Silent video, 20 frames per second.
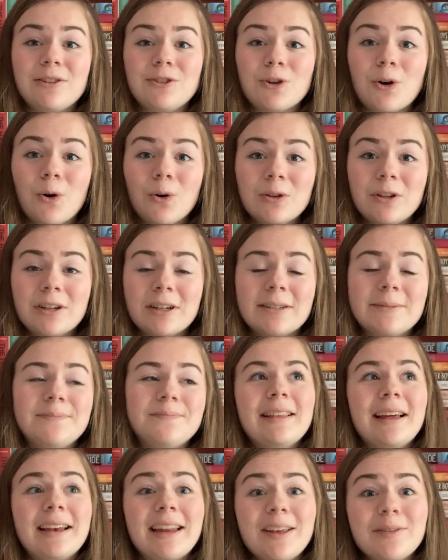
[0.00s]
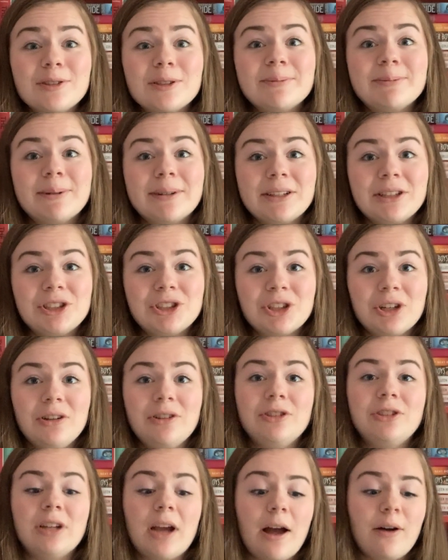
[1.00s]
told her that he was pretty sure
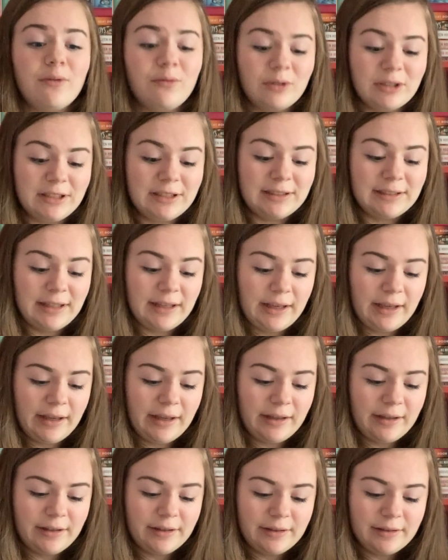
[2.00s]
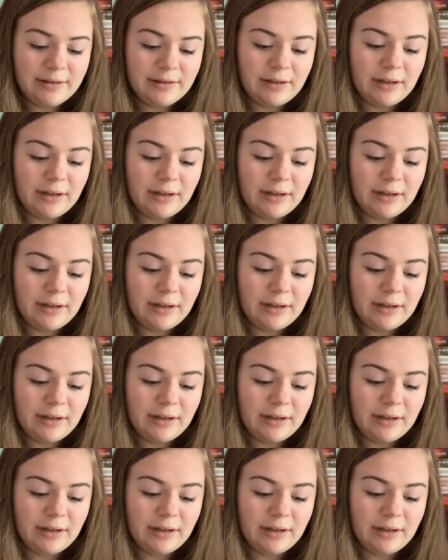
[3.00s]
Jeff was seeing